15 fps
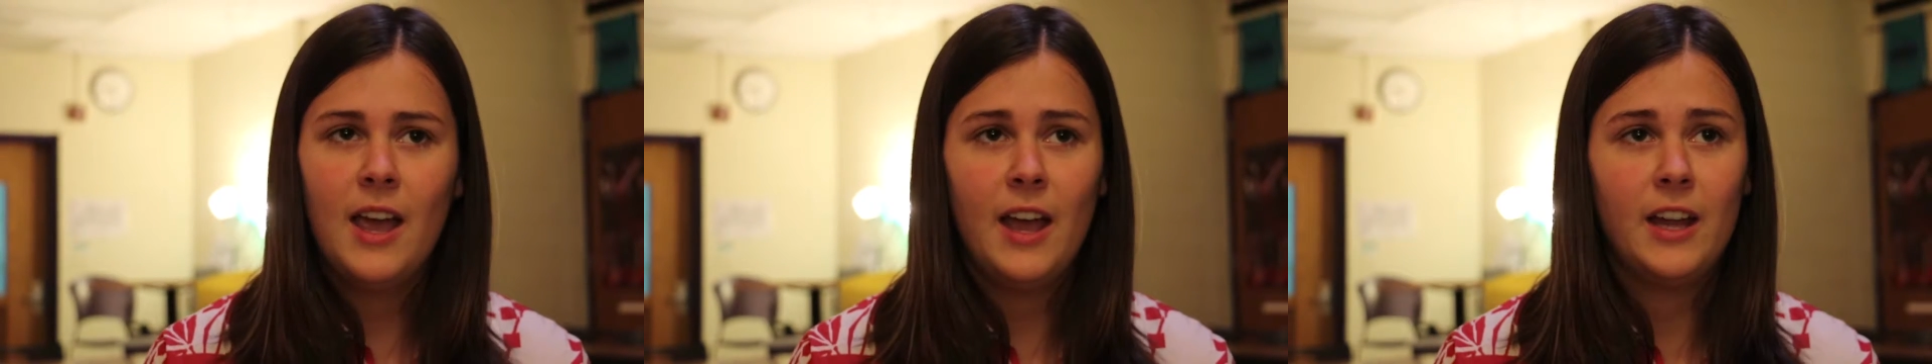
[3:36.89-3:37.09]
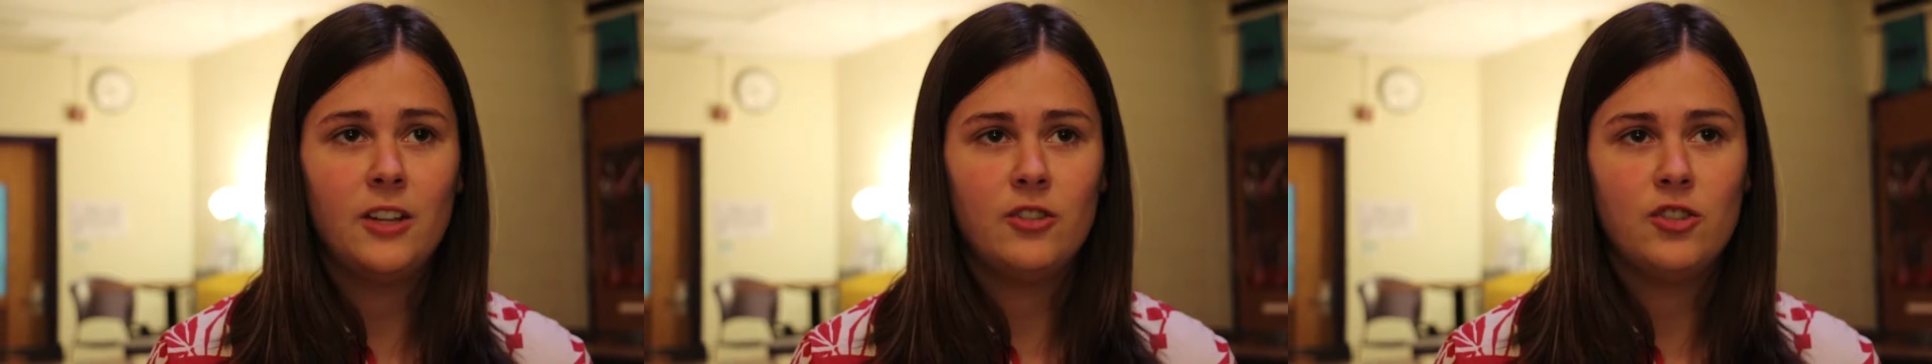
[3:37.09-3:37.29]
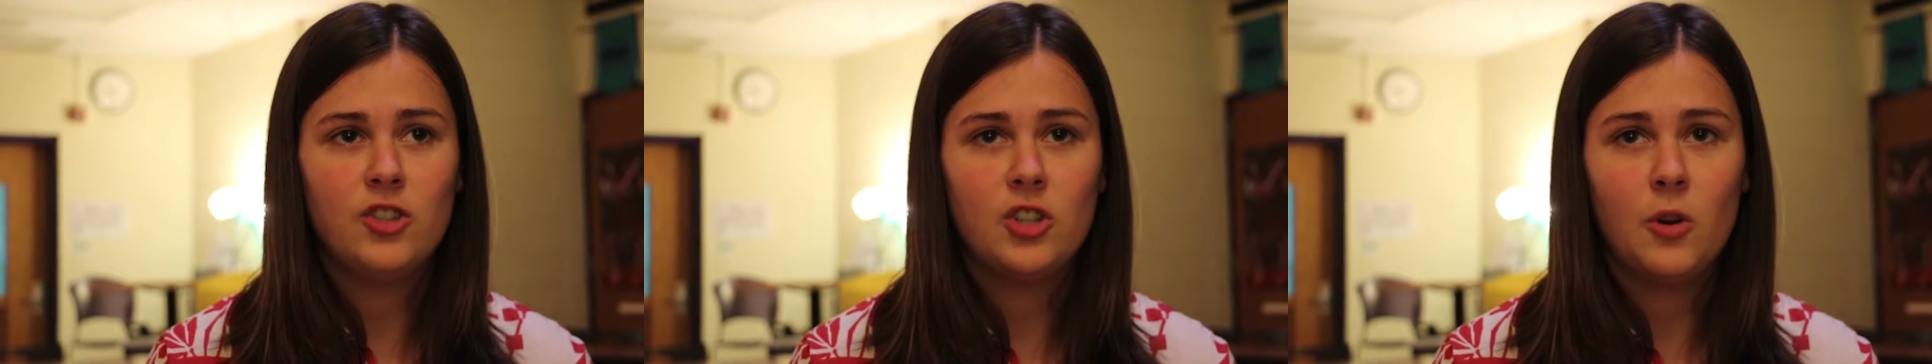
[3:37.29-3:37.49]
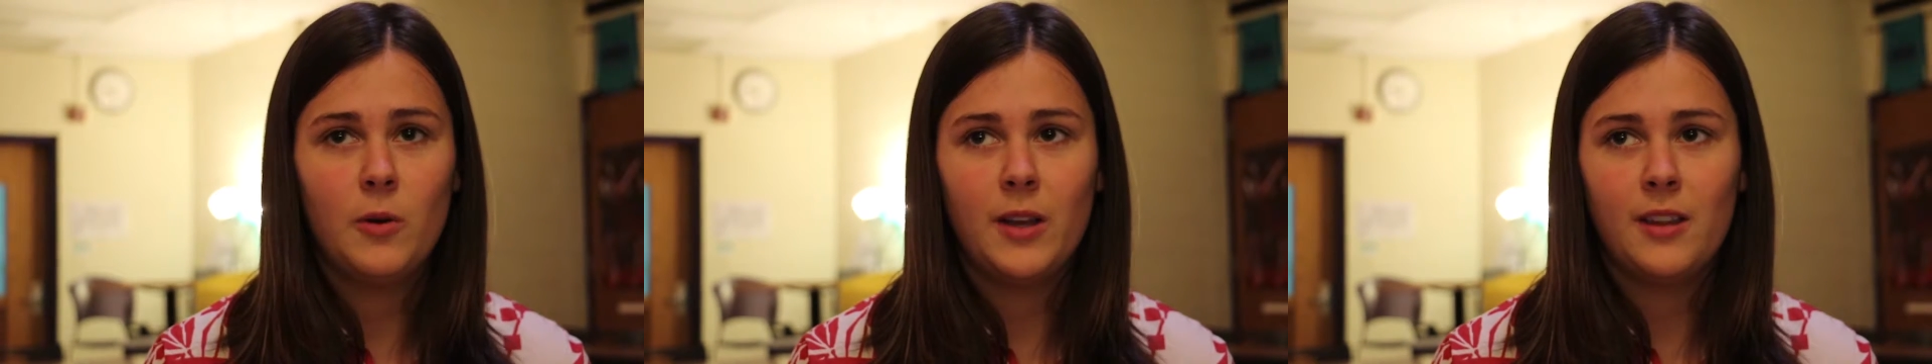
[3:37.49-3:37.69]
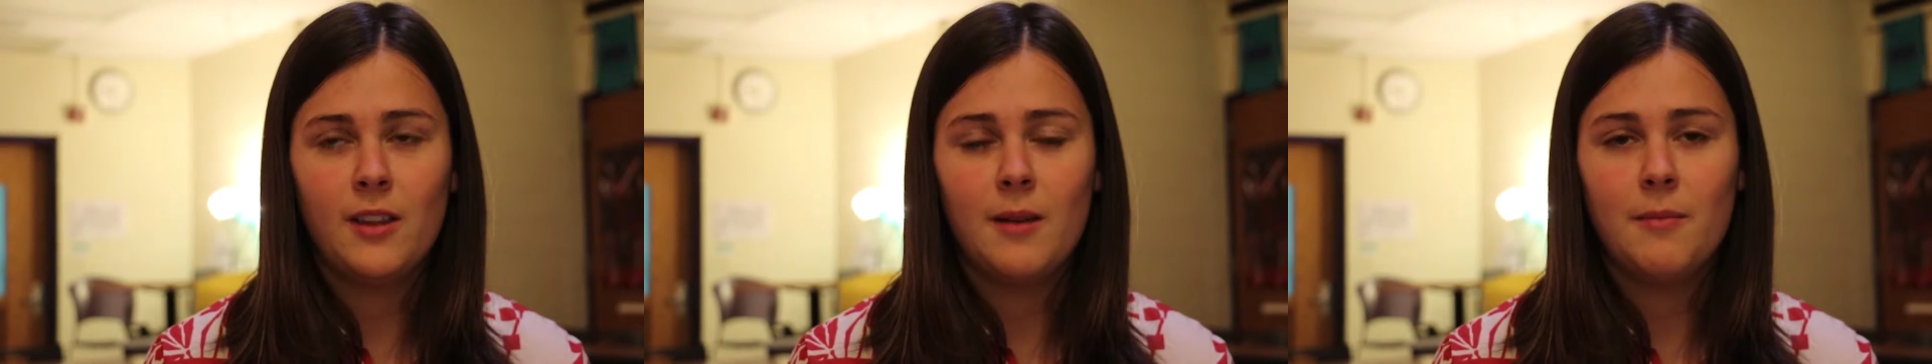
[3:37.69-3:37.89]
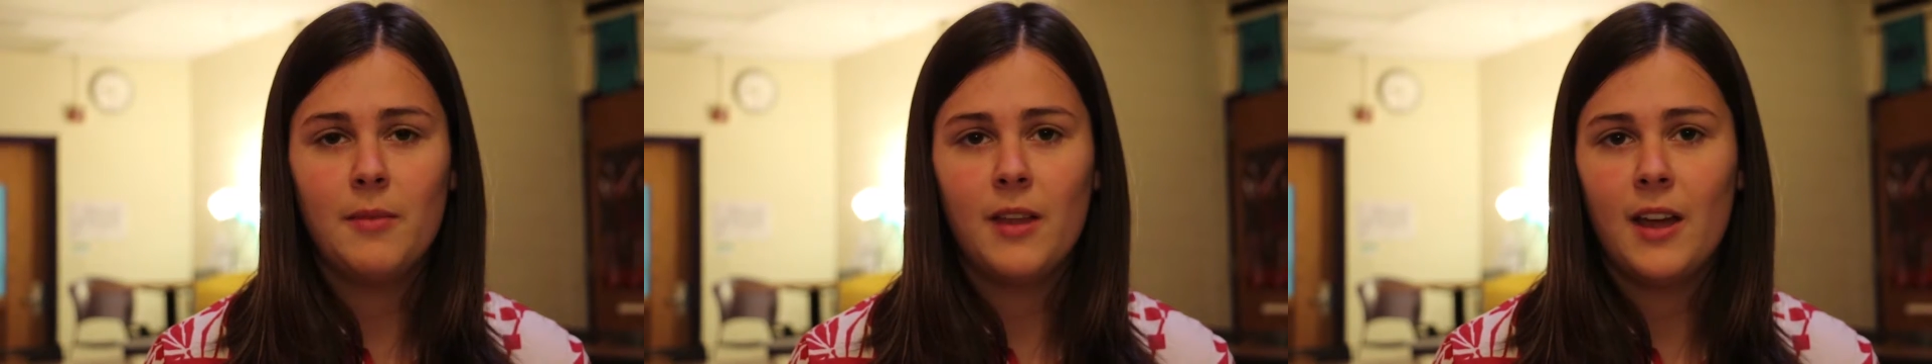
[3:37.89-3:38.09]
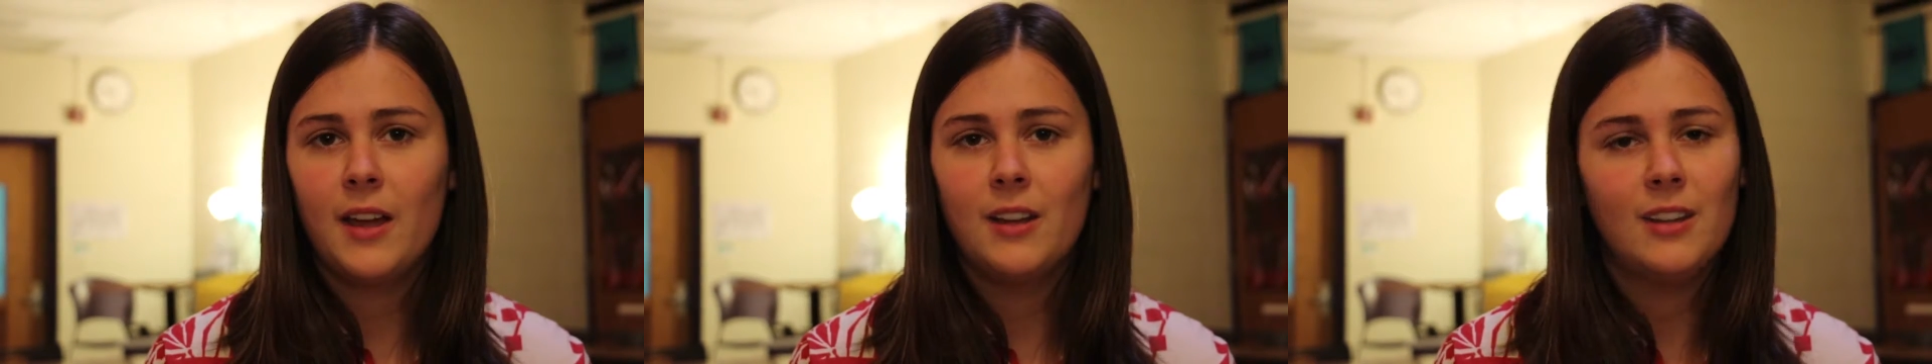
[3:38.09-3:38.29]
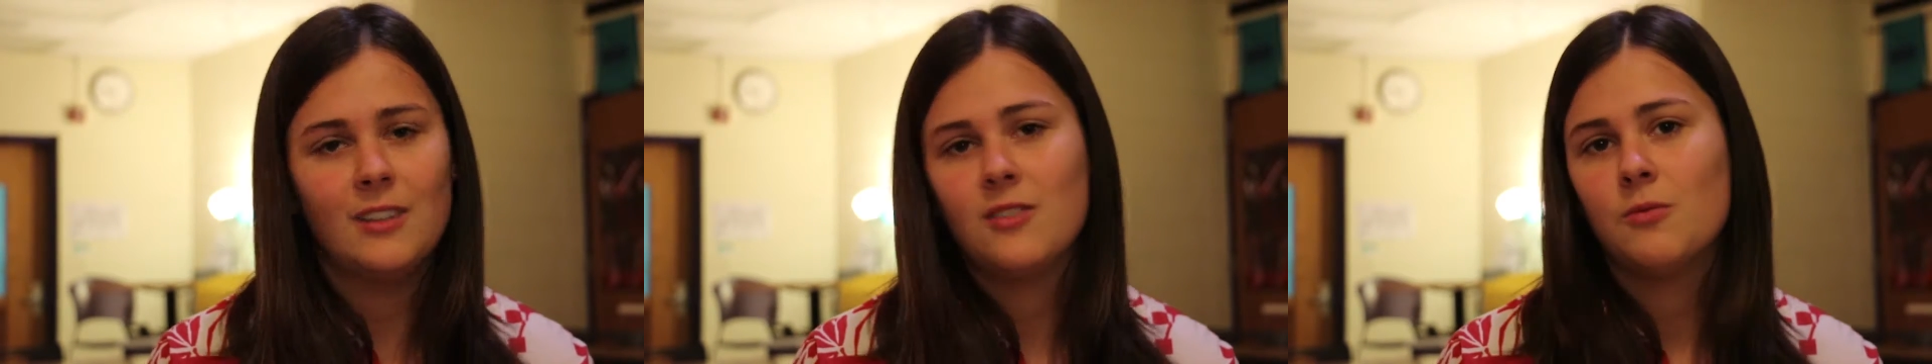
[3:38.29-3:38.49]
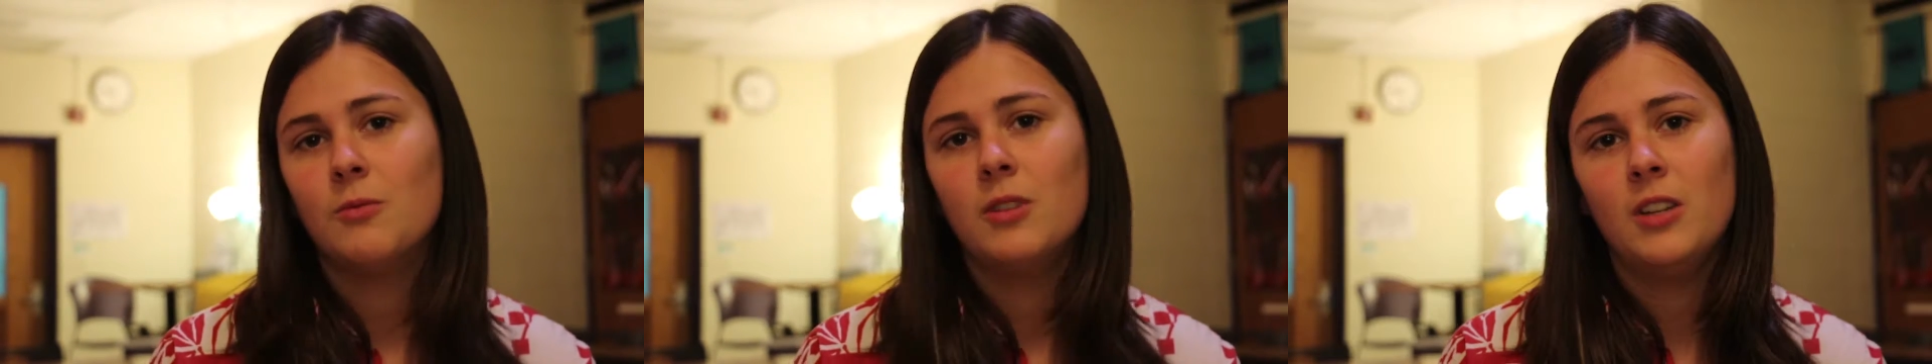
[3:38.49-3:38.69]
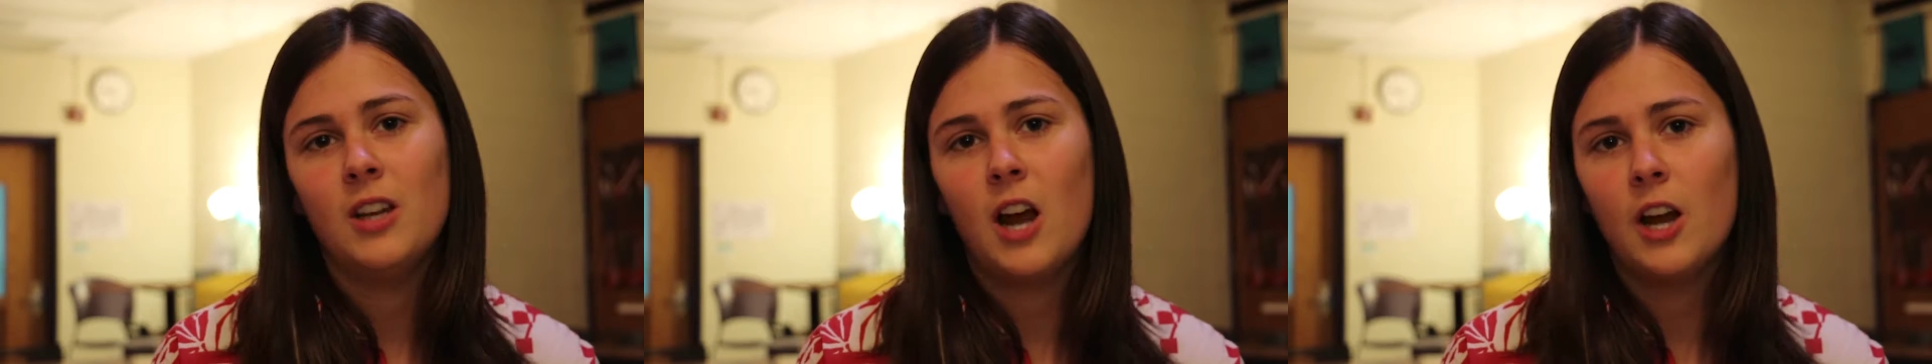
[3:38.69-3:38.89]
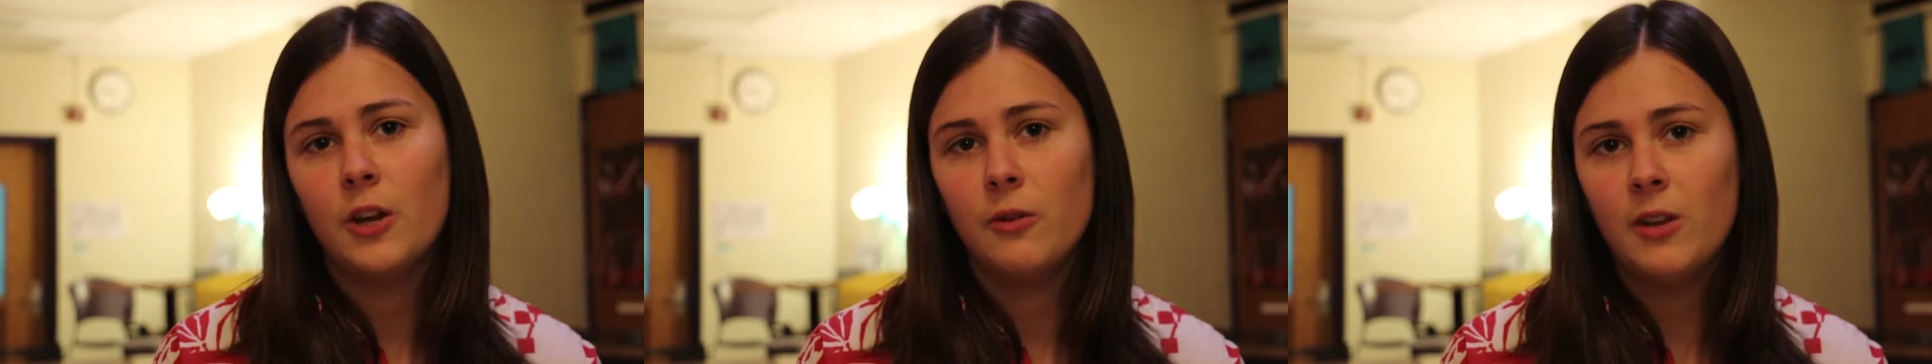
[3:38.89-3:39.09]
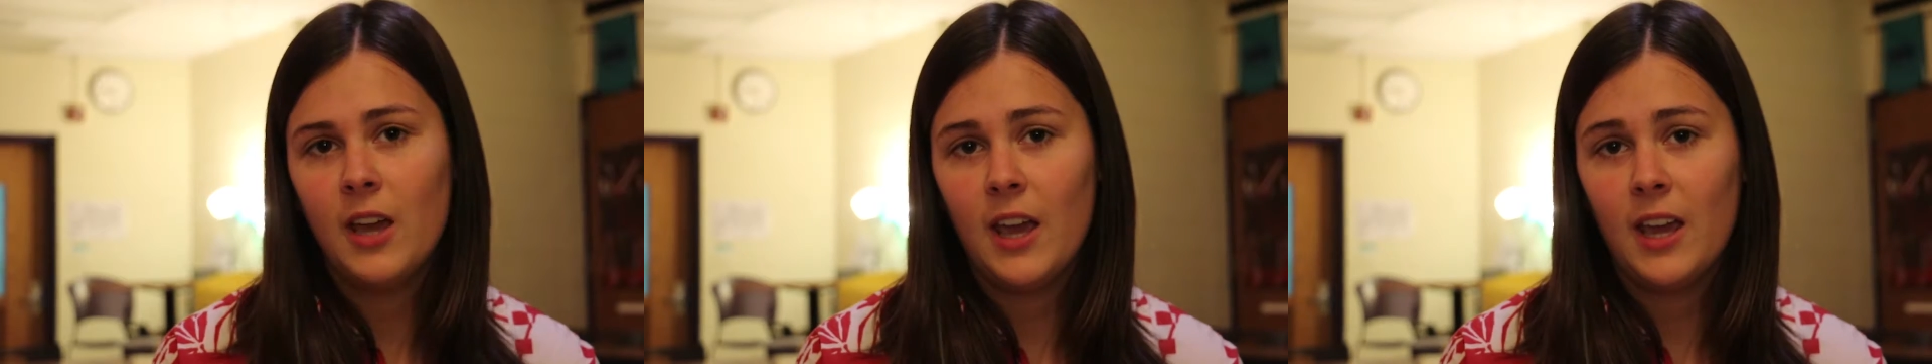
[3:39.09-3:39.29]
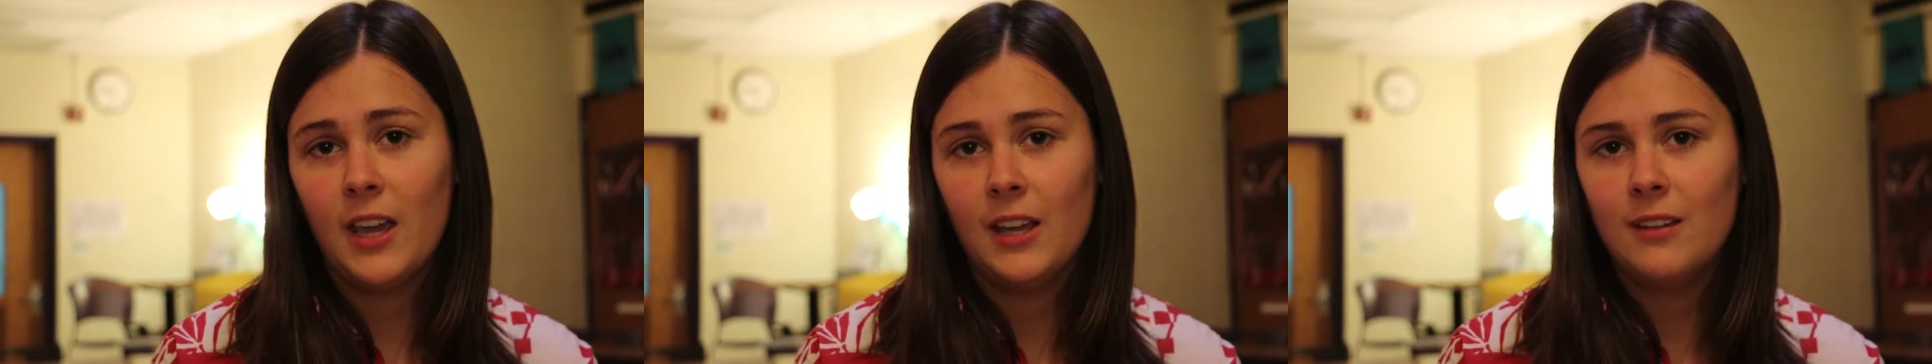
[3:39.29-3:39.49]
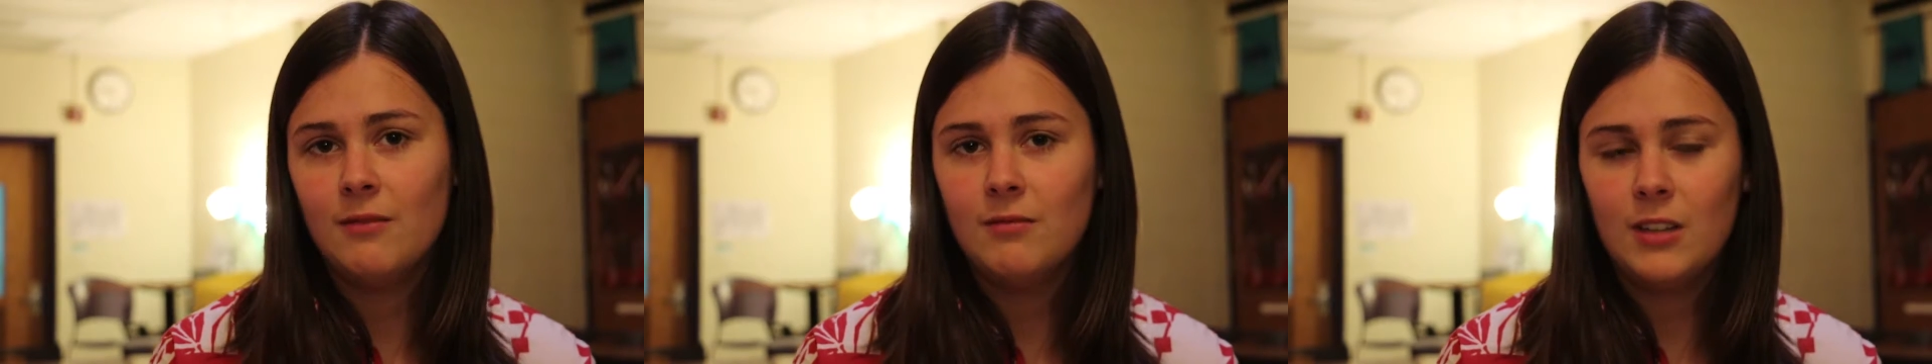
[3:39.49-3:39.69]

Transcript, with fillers: and showing them that it's really not okay.